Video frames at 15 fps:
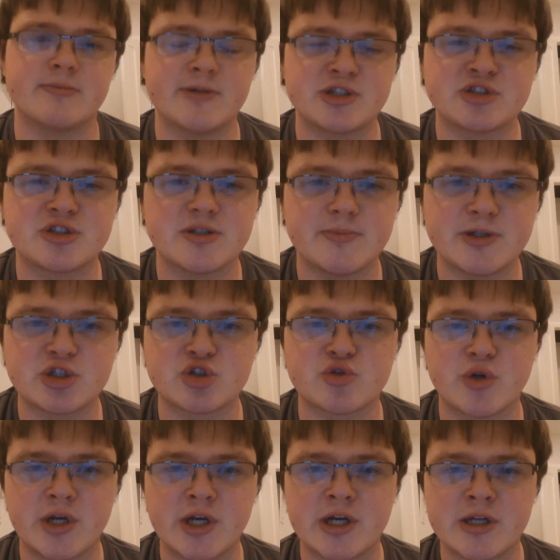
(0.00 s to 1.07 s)
It should be
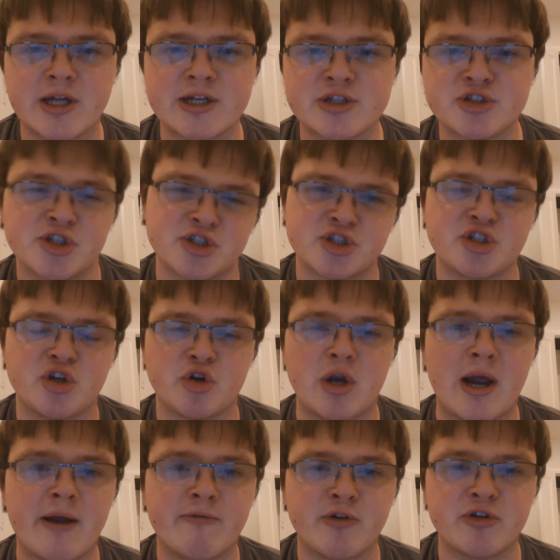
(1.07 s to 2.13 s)
treated like just your
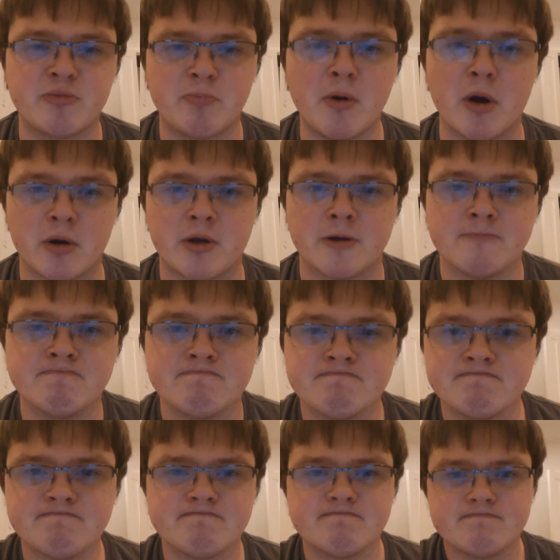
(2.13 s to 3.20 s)
average book
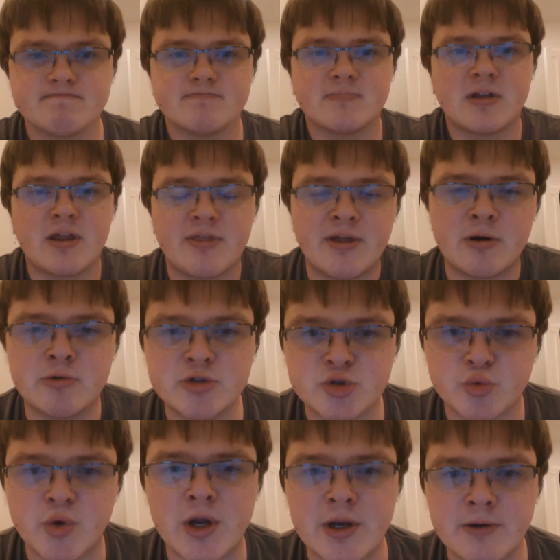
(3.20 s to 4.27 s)
that was
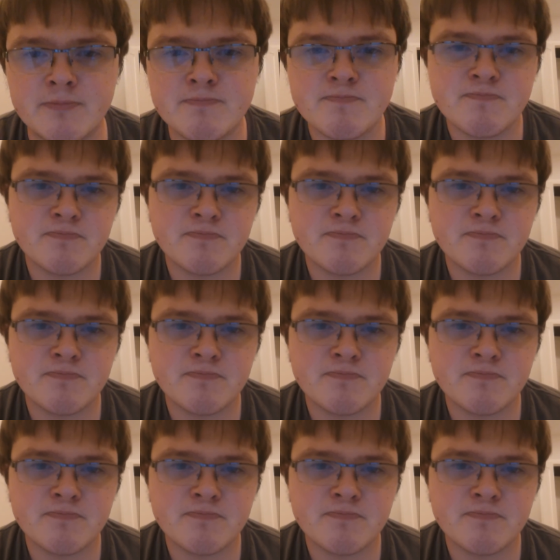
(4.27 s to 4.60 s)
written